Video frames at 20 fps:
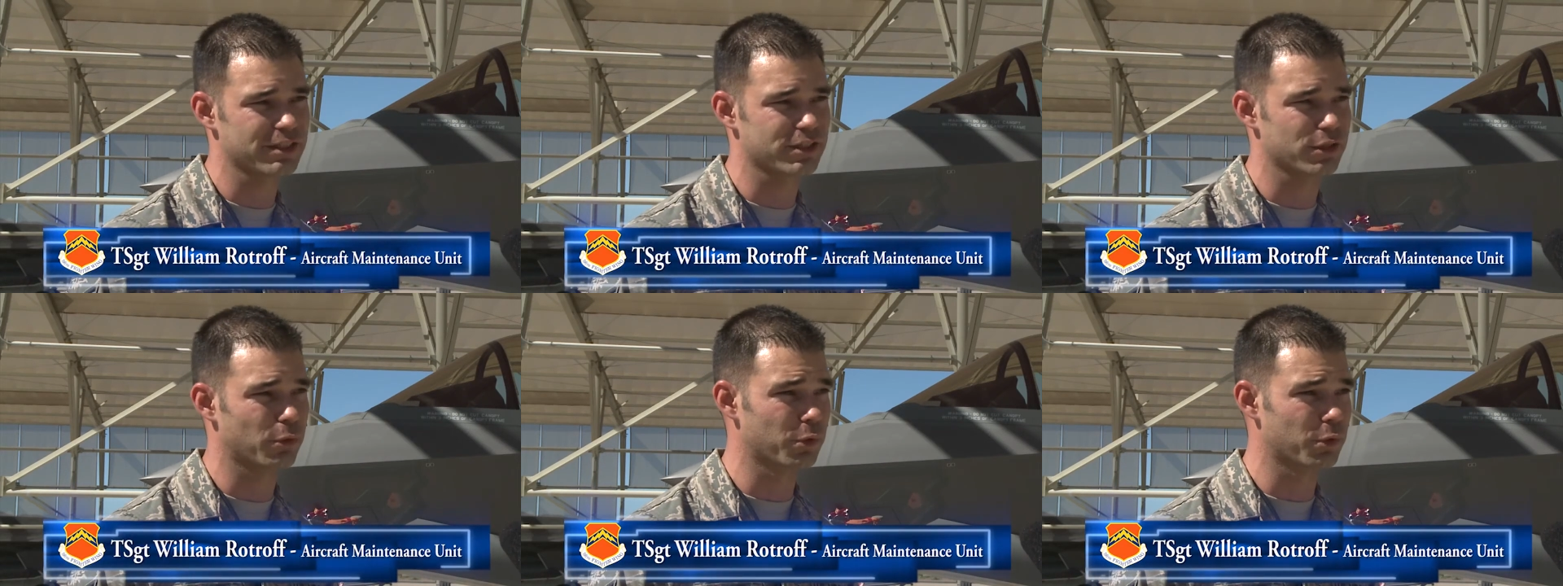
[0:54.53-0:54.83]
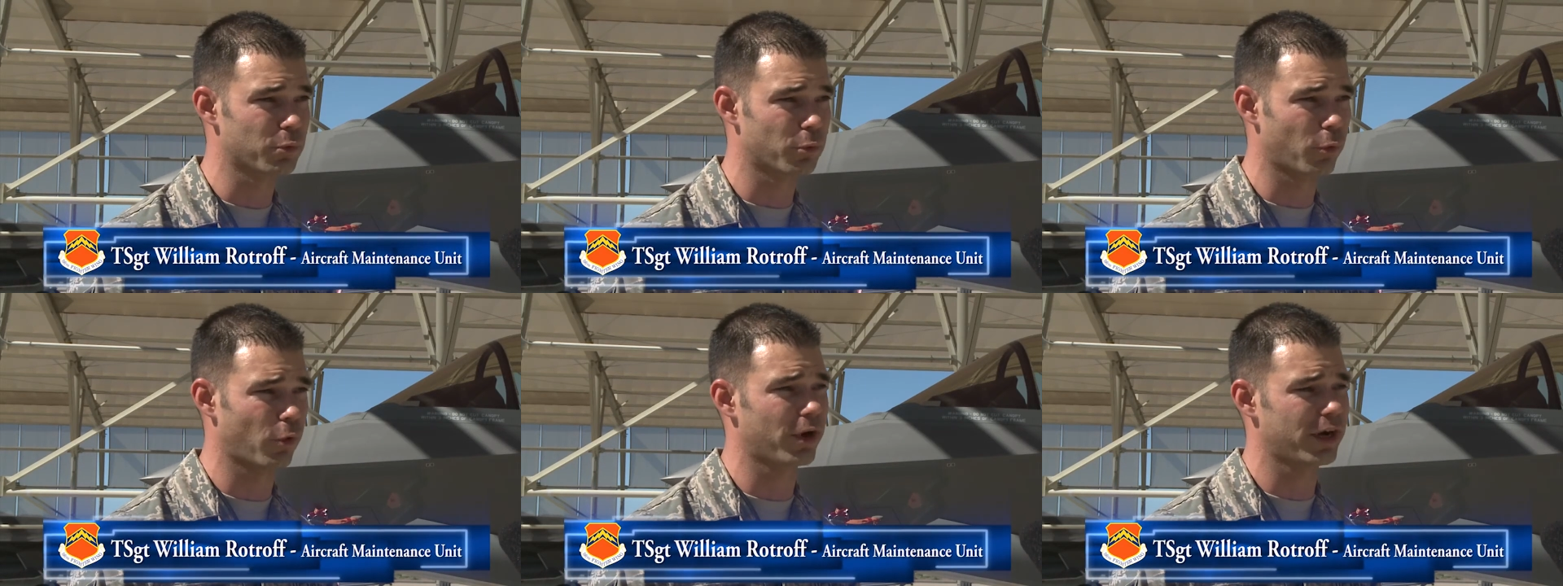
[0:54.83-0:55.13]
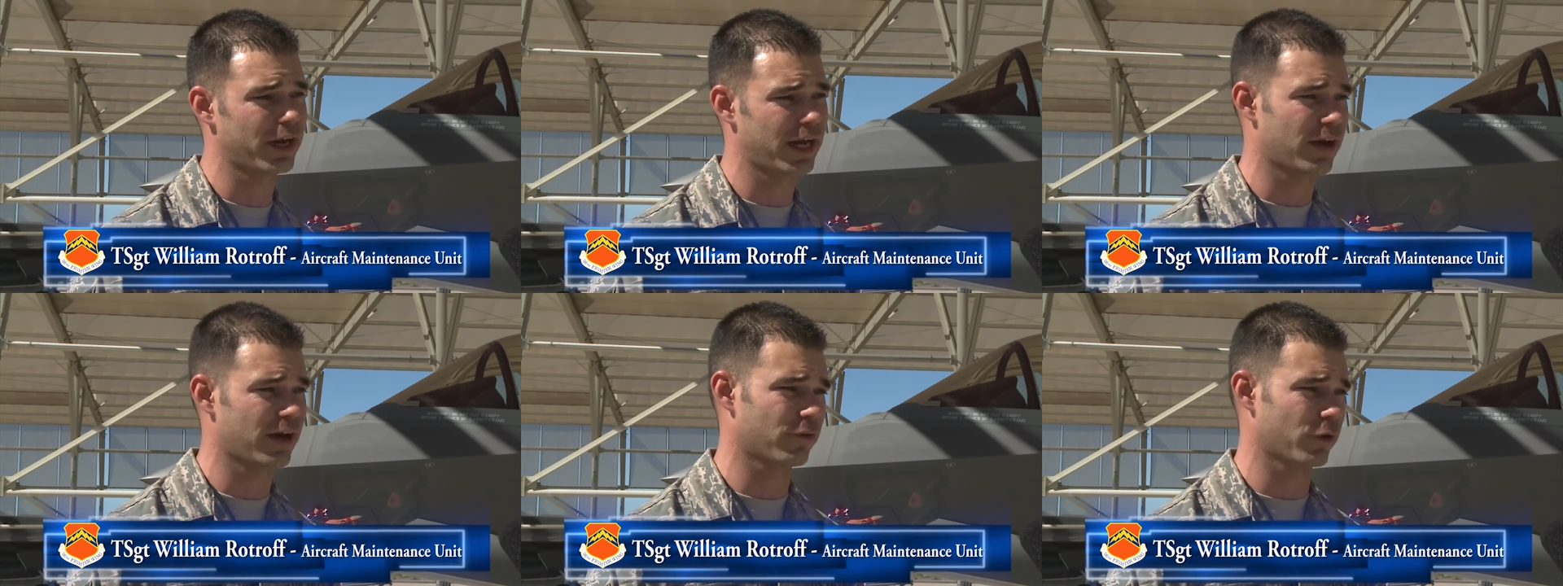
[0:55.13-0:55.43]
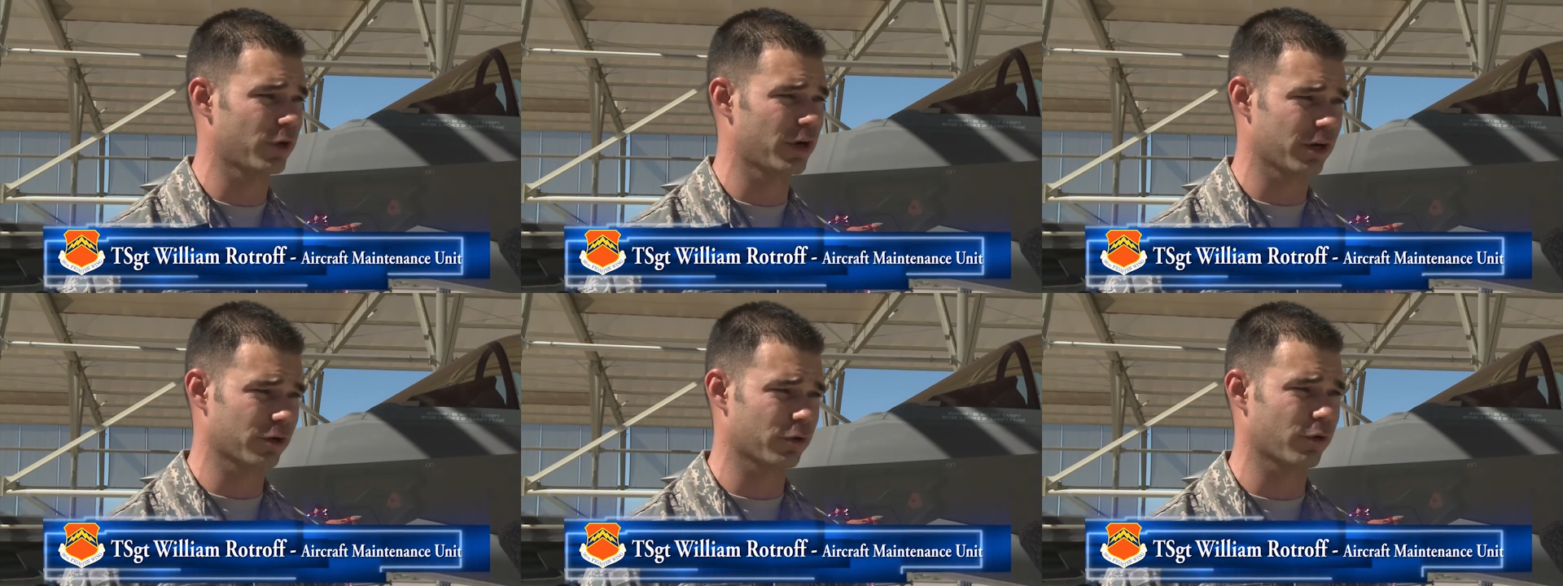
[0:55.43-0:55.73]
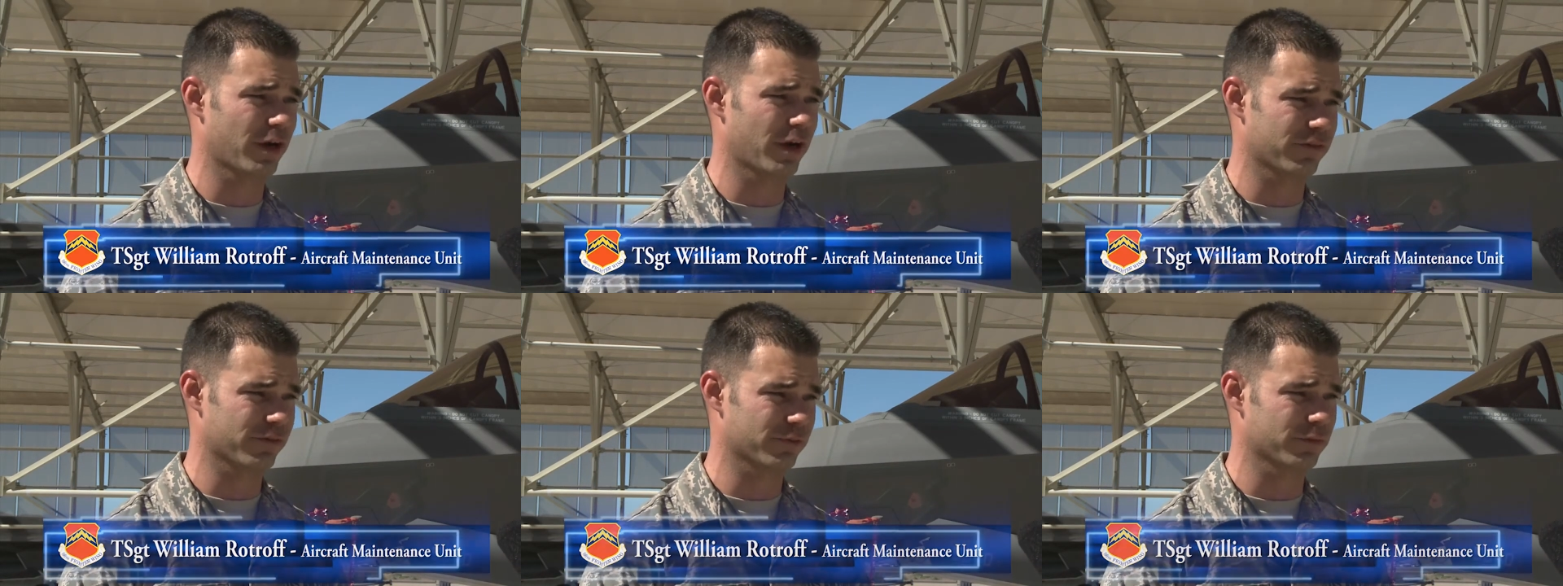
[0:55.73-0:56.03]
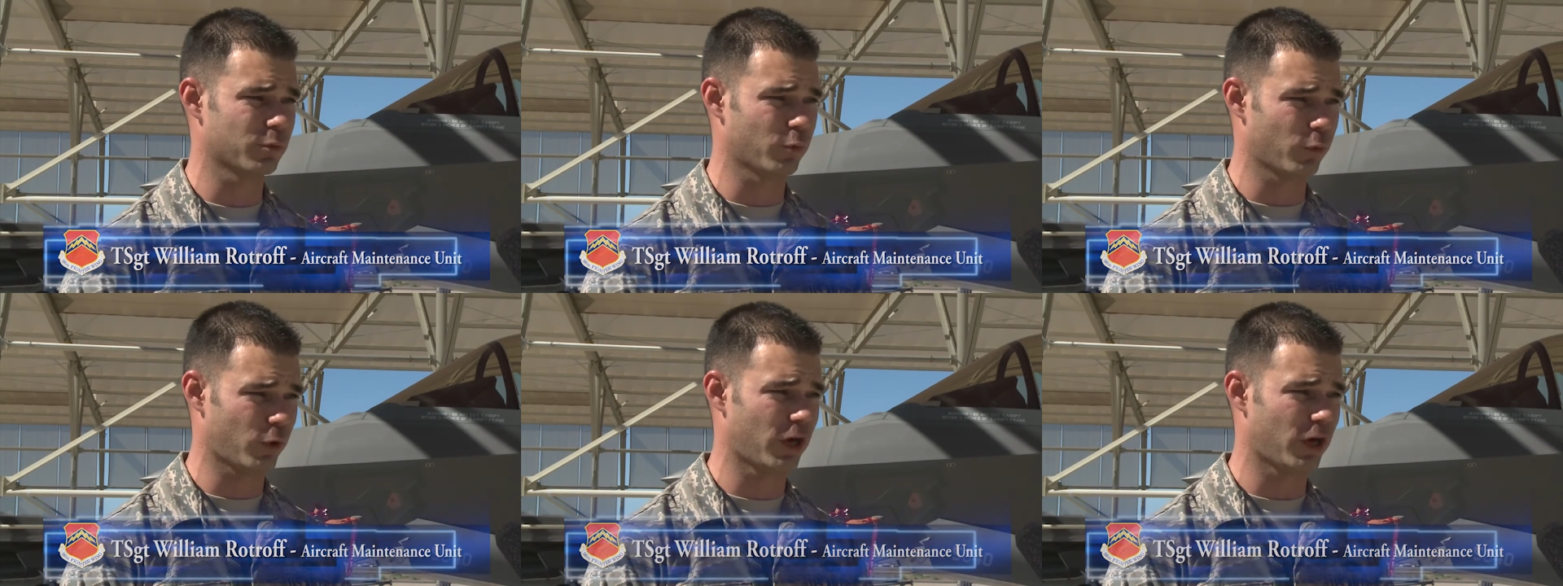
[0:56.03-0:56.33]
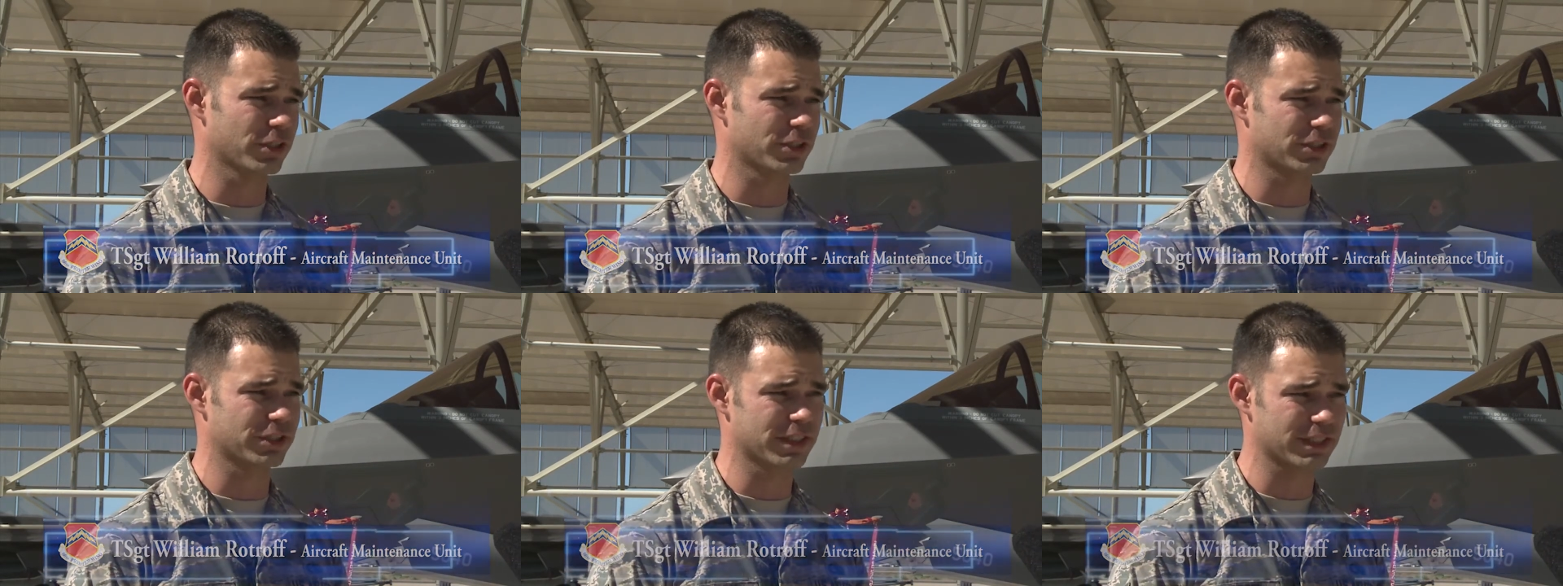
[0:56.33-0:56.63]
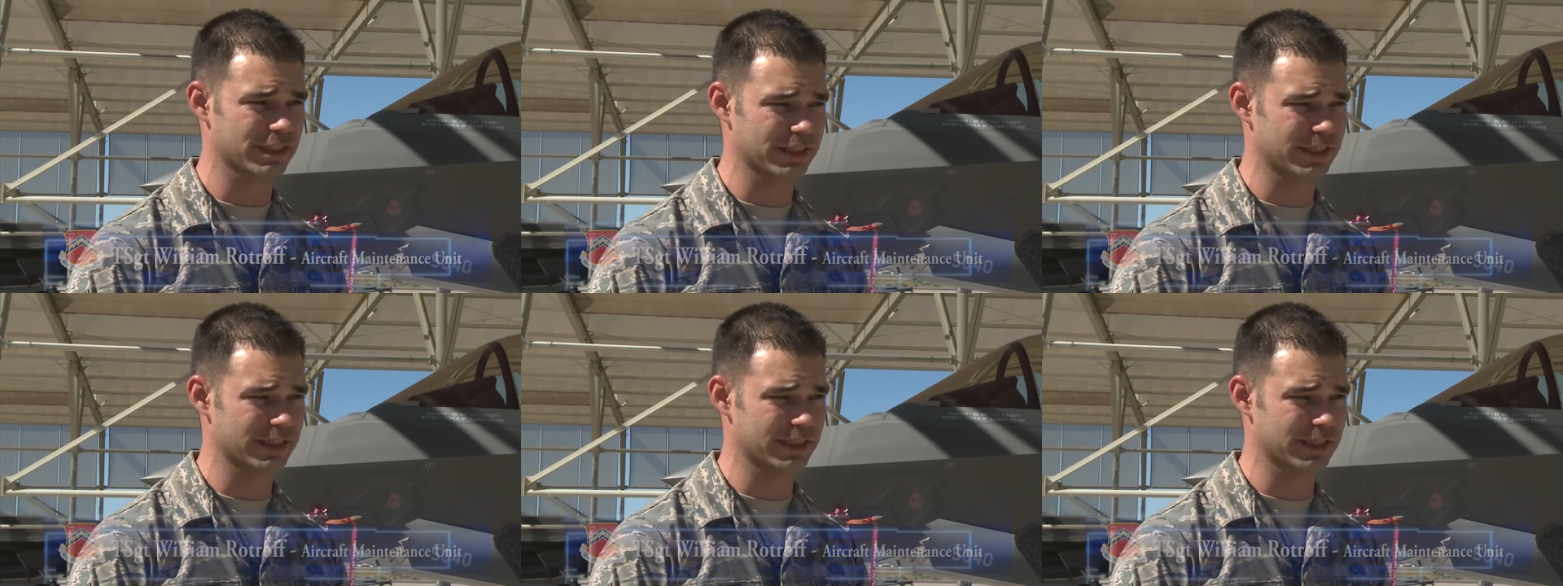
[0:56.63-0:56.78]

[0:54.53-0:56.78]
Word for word: so we want to have our aircraft washed and